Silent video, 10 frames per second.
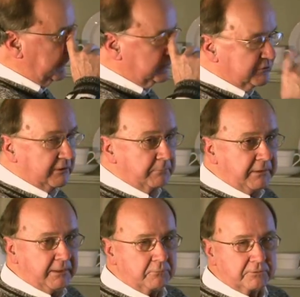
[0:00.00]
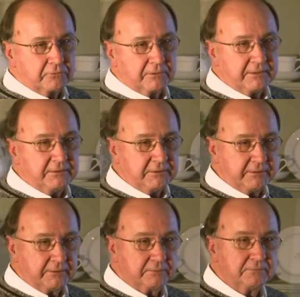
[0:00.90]
who was a young man with a good
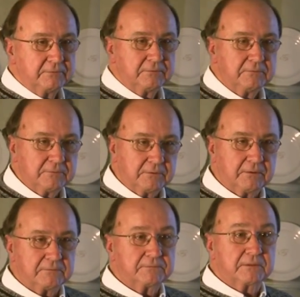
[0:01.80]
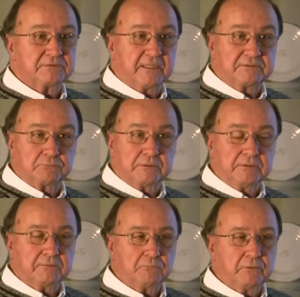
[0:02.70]
idea, and because that's the
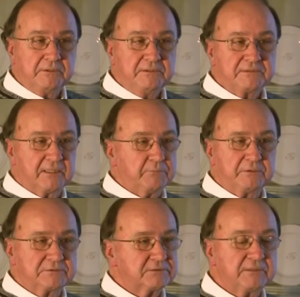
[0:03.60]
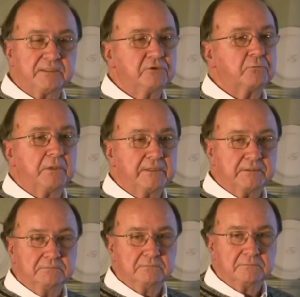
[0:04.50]
way when he started business, he had no money.
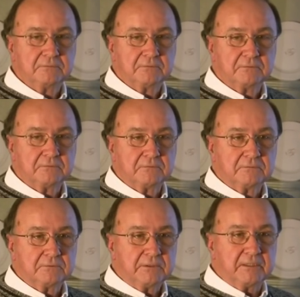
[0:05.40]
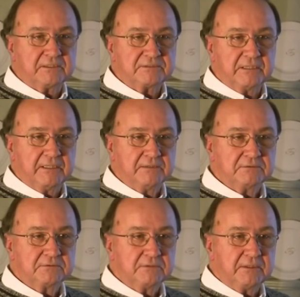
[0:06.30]
He had his hands,
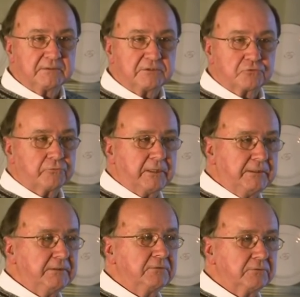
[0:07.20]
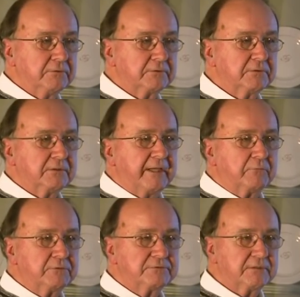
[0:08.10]
he had the trade he learned, and that
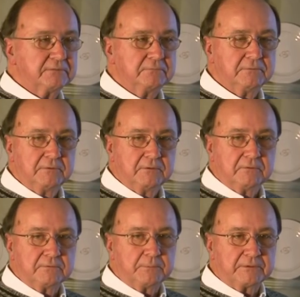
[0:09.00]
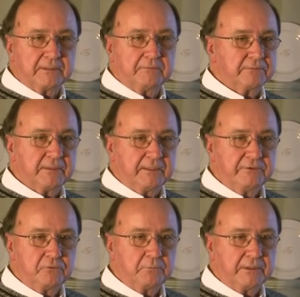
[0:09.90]
was it. But they, they had
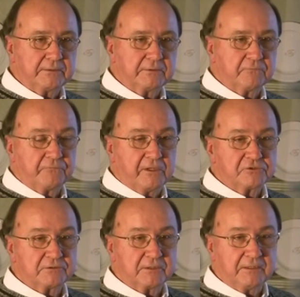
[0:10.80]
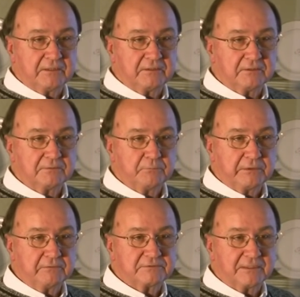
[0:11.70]
no money. They were fortunate they had their
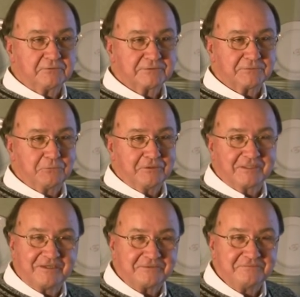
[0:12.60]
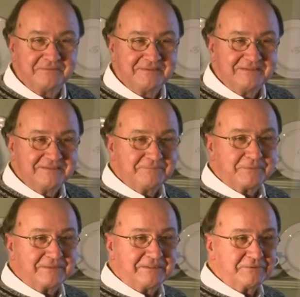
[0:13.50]
parents' house to work out of,
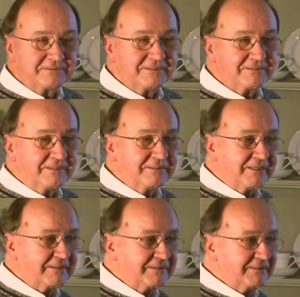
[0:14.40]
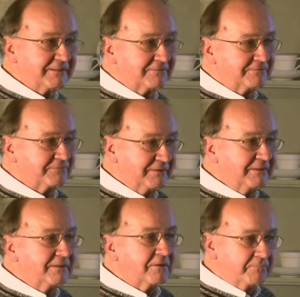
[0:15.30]
but that was it. And the idea of,
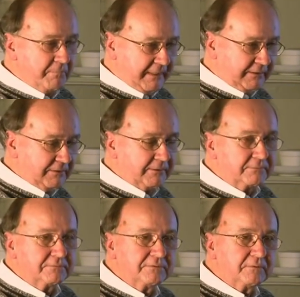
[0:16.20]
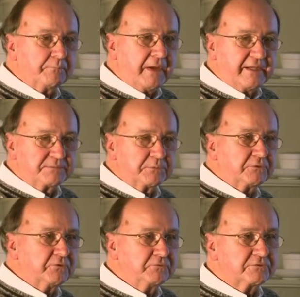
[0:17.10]
of making it
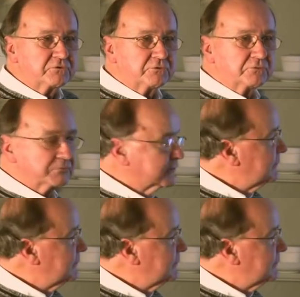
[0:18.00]
mass-produced shoes.